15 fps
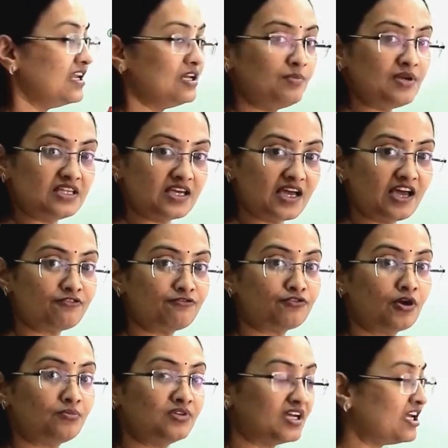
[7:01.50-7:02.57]
will be there
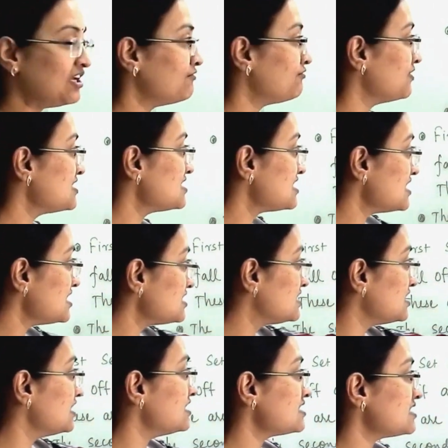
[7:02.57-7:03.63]
from the infancy
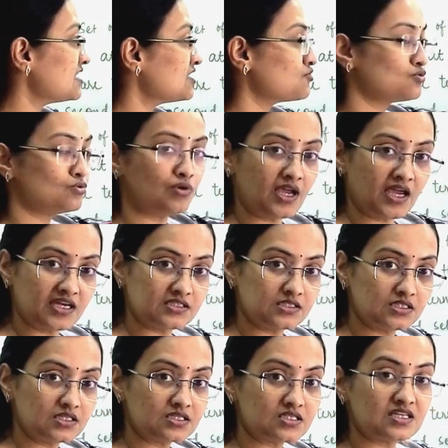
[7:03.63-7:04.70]
till 6 to 8
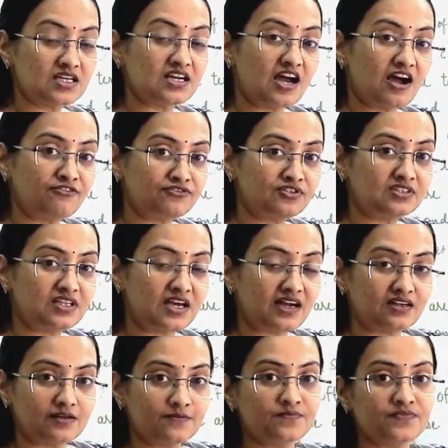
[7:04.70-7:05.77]
years, and after
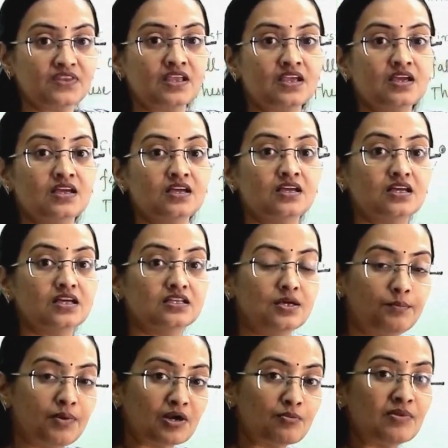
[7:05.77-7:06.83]
that the
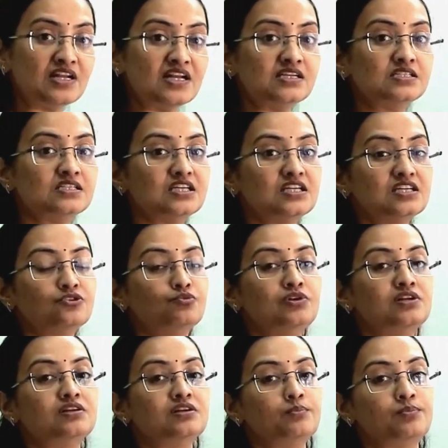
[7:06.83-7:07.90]
permanent teeth will
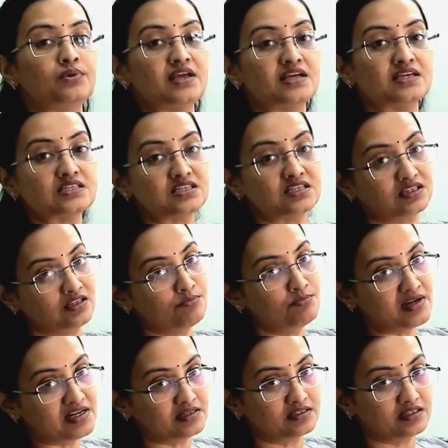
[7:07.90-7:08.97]
replace the
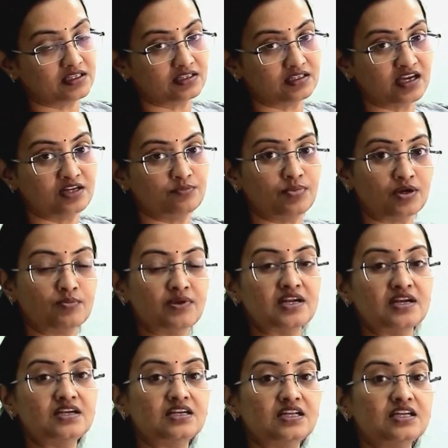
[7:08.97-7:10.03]
milk teeth, and
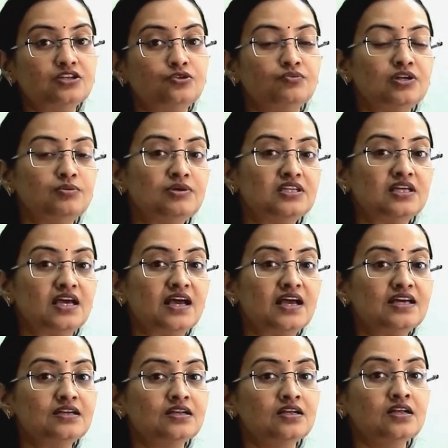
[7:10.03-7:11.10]
permanent teeth will be
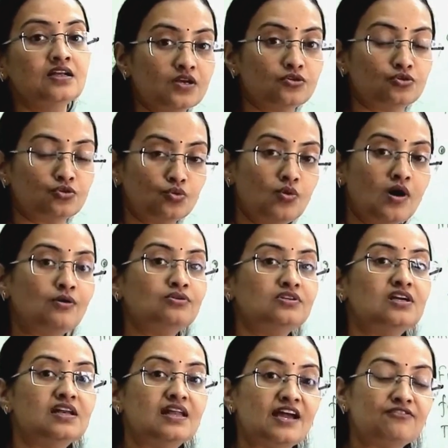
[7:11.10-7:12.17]
there throughout the
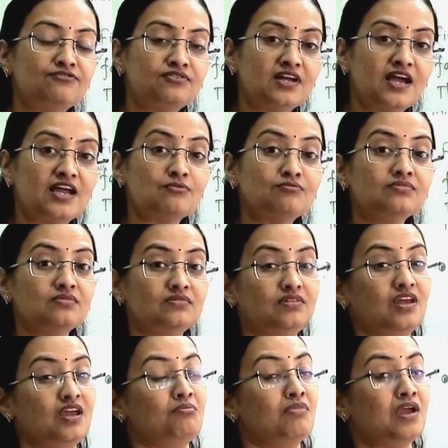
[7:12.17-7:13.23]
lifetime.
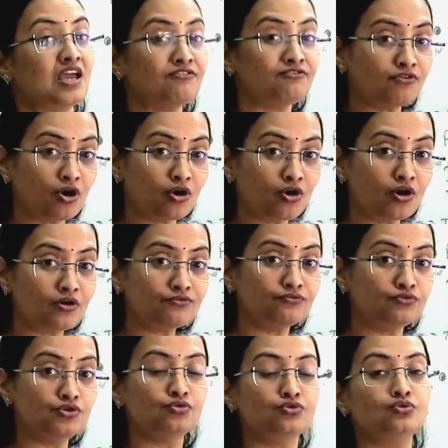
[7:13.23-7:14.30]
They may fall off
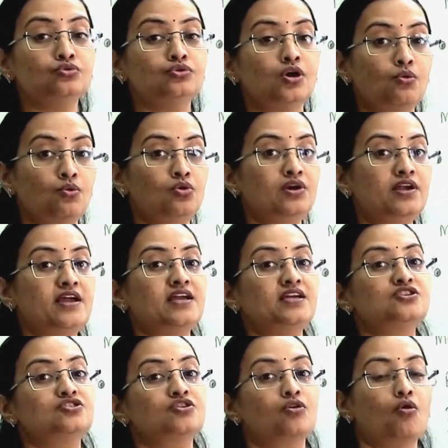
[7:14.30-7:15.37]
due to the old
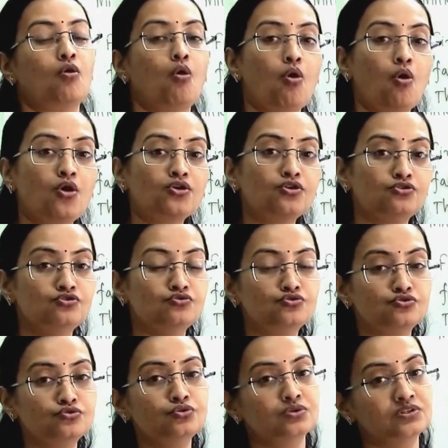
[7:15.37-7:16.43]
age or due
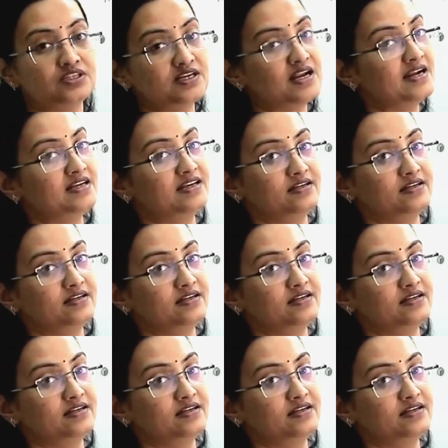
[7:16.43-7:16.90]
to the dental